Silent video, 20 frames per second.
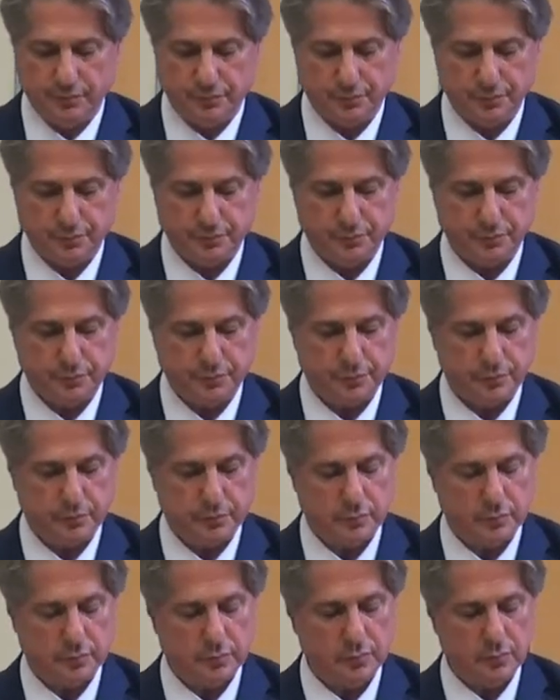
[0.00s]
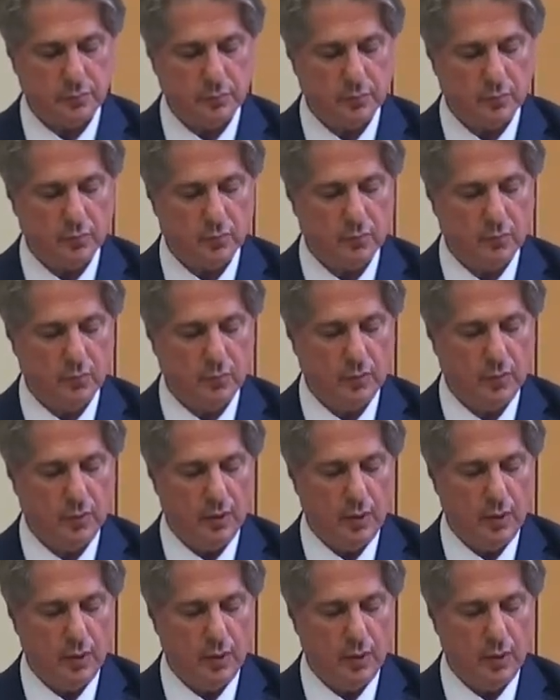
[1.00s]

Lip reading: Nothing is said.